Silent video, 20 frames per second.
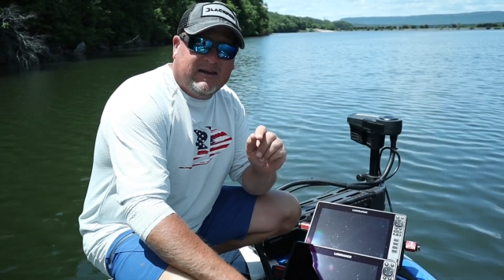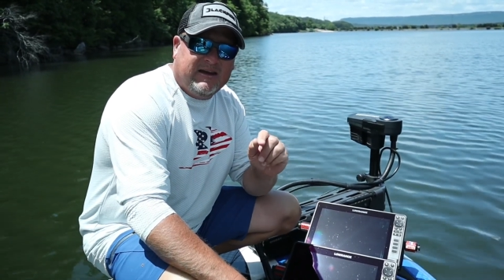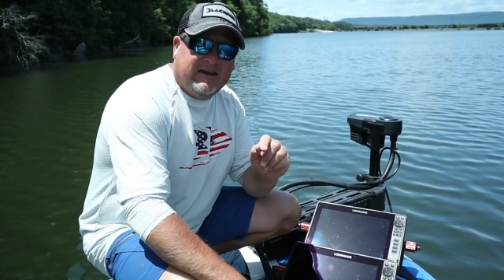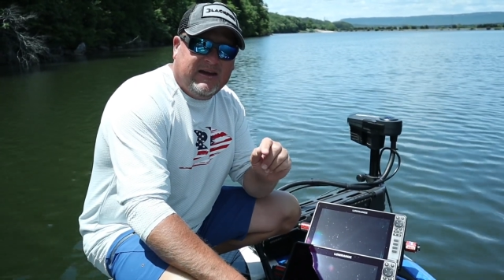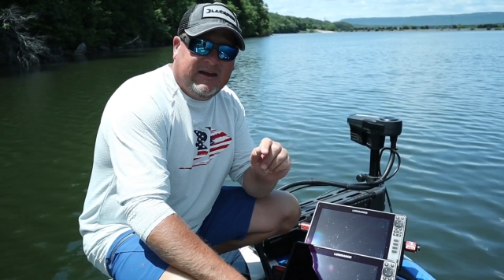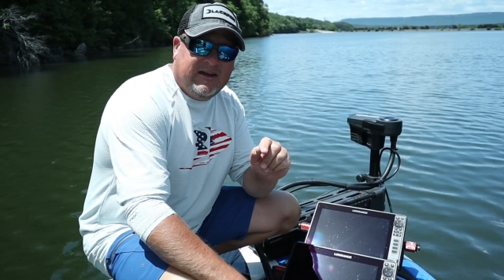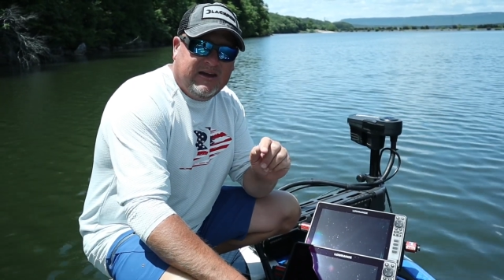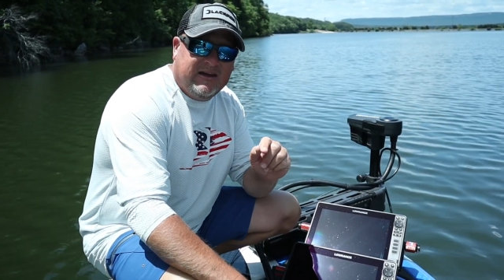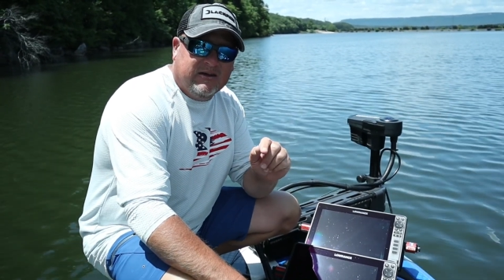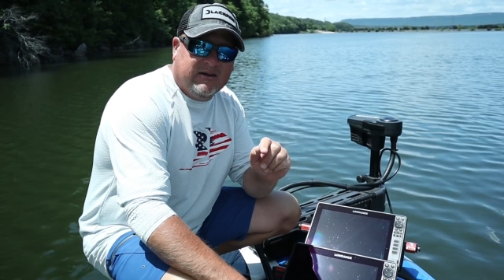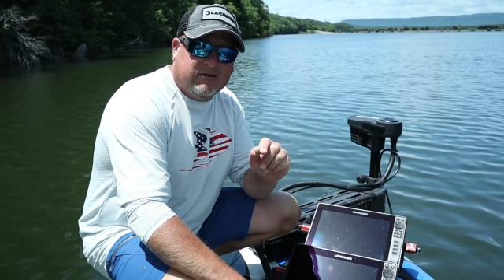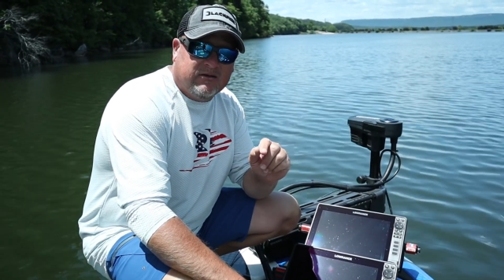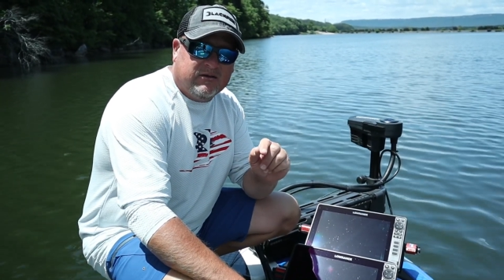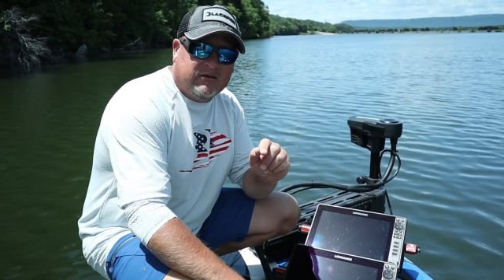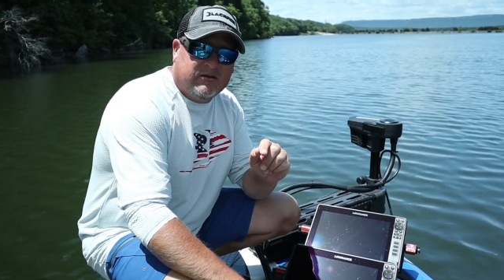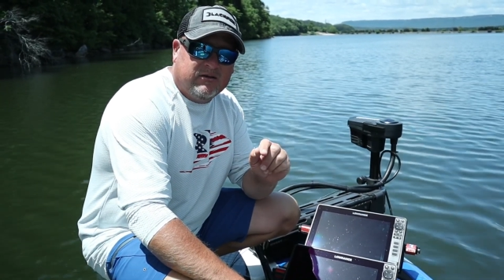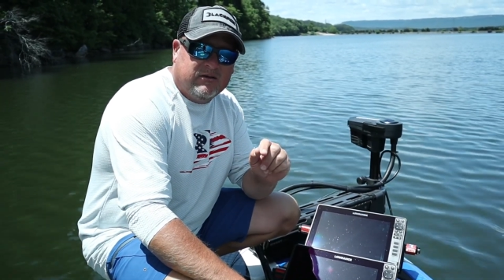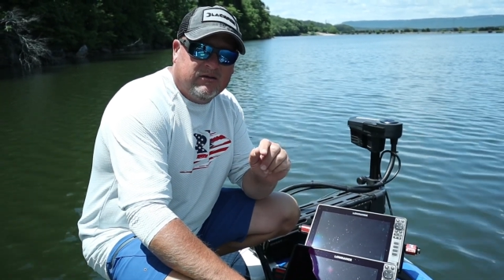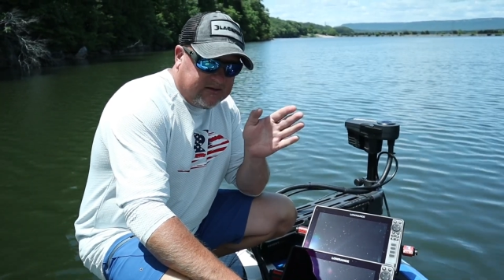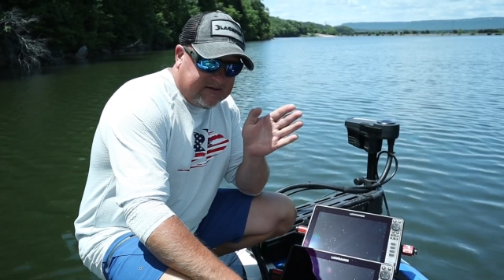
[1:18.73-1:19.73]

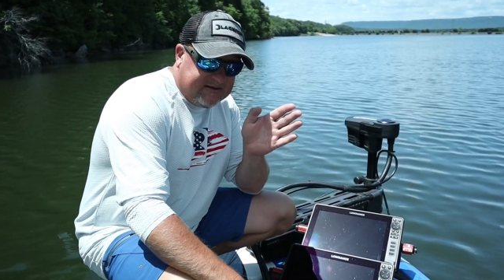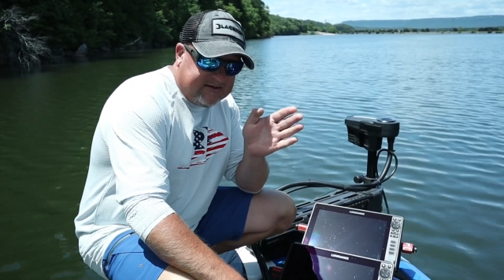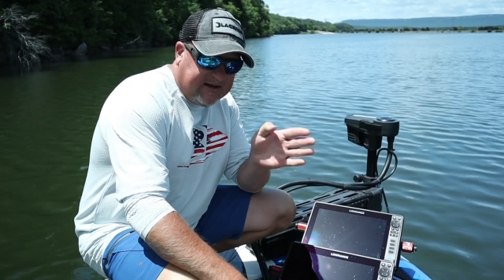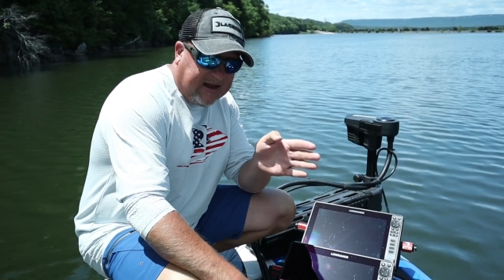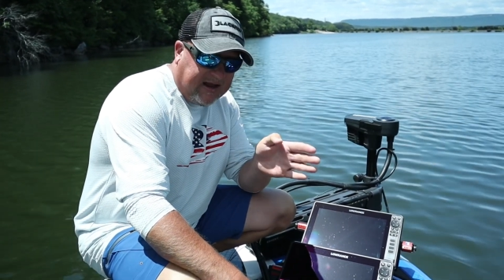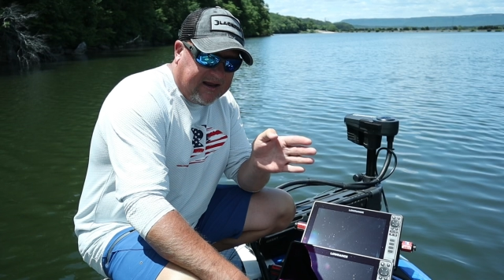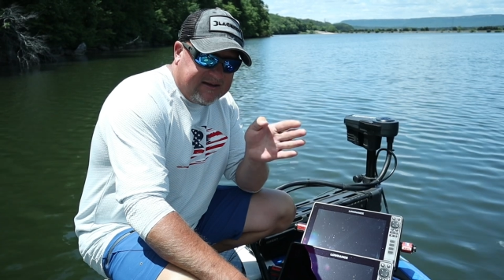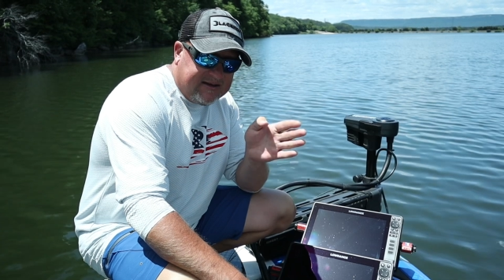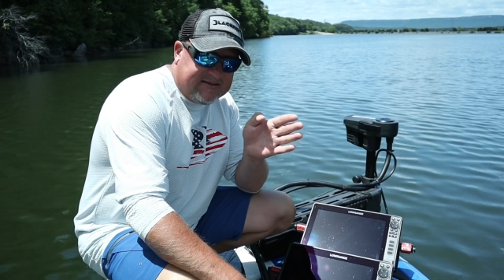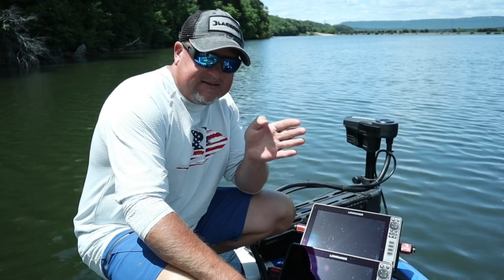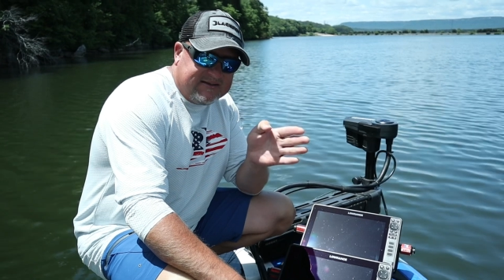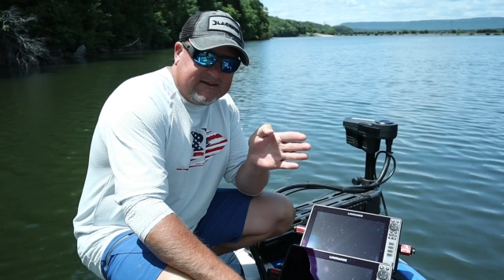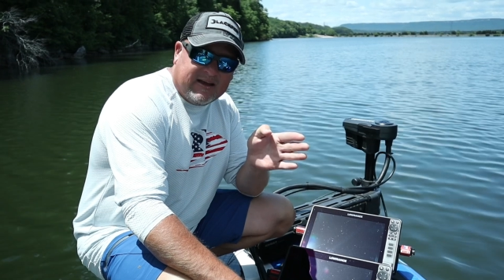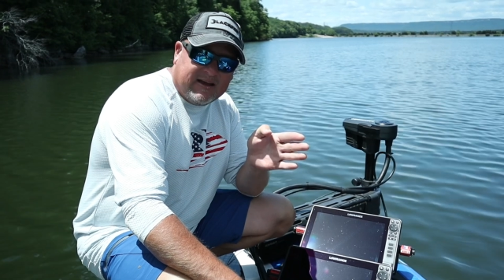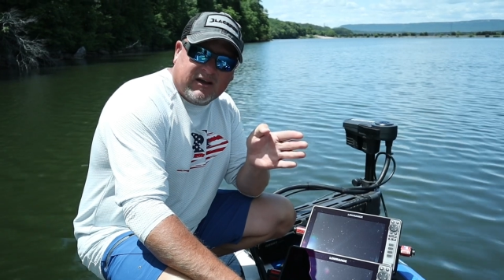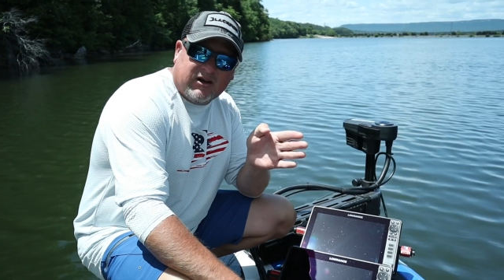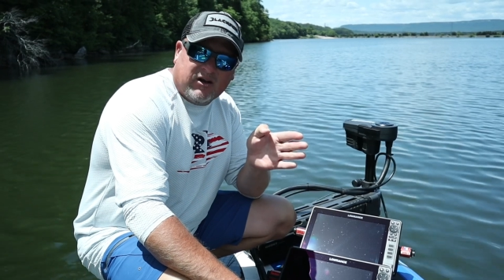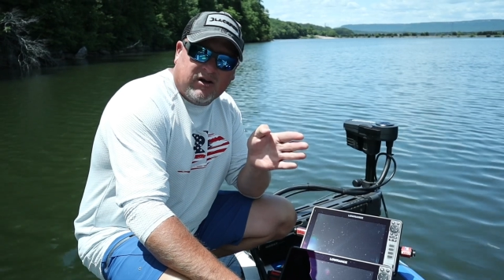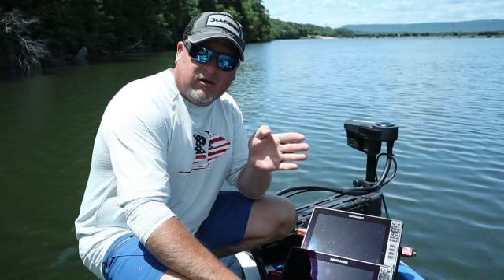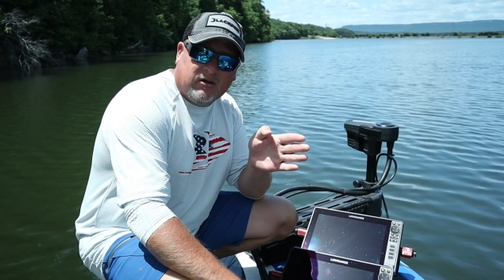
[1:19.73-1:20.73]
keel dead
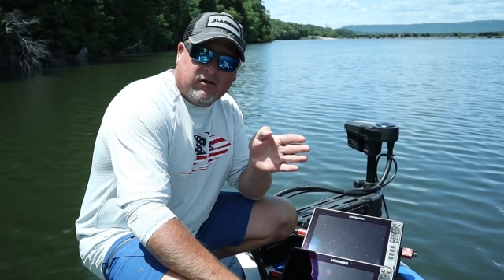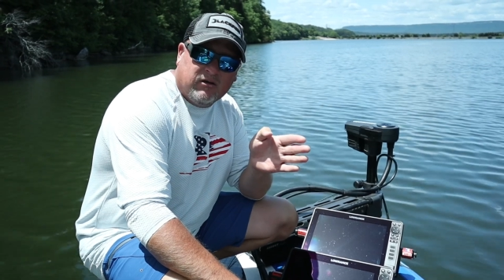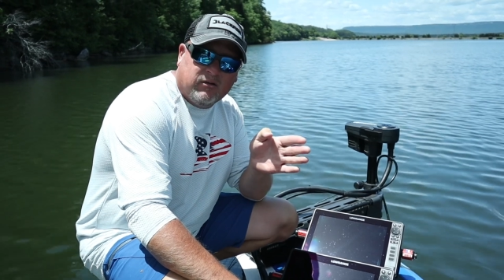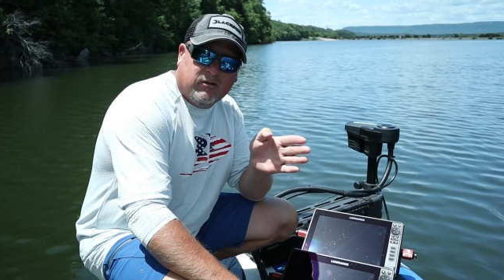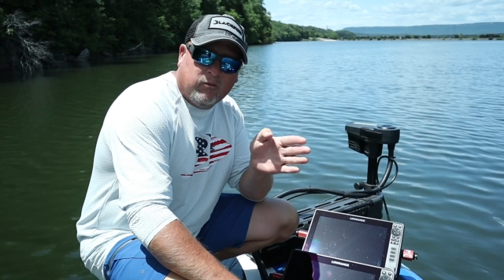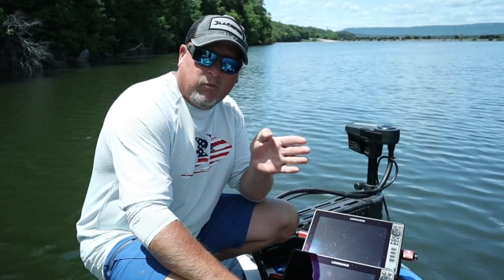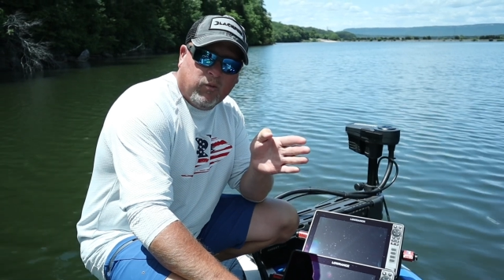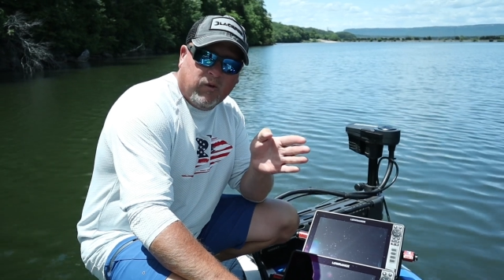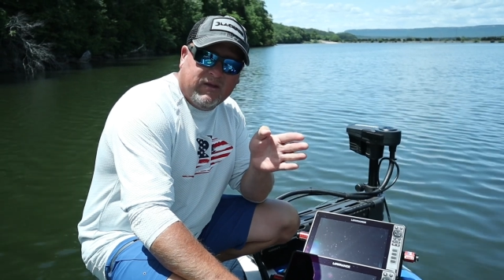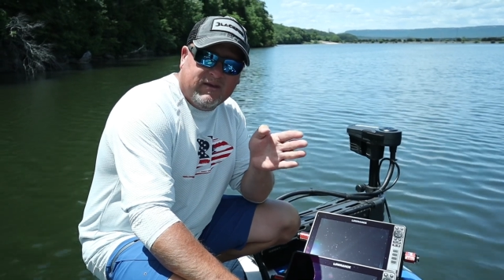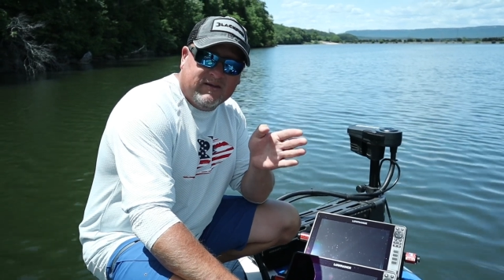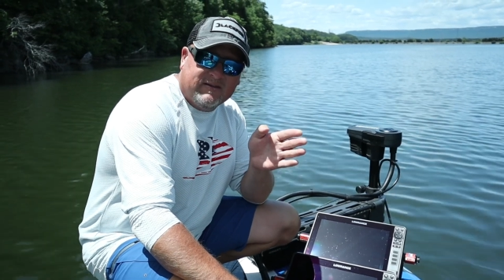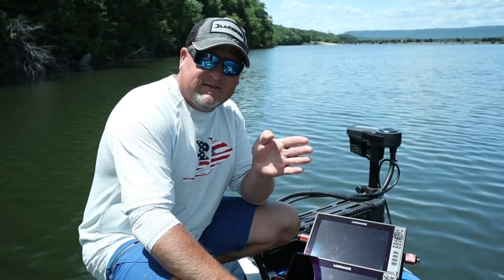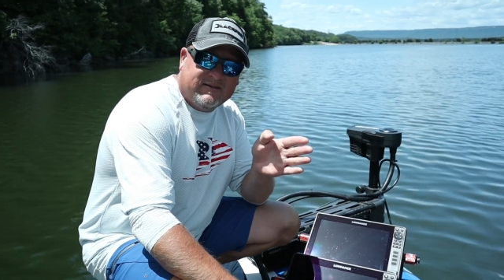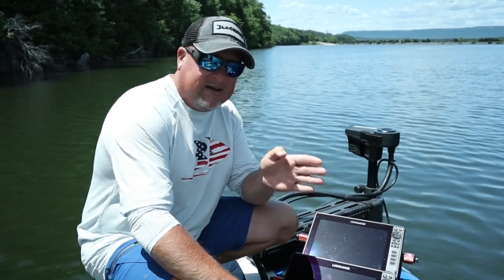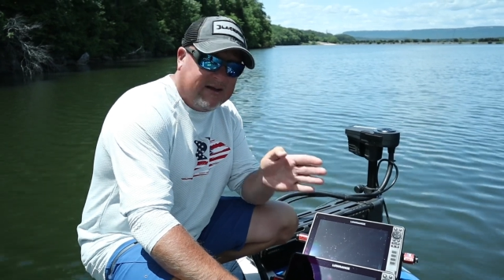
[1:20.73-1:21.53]
center with the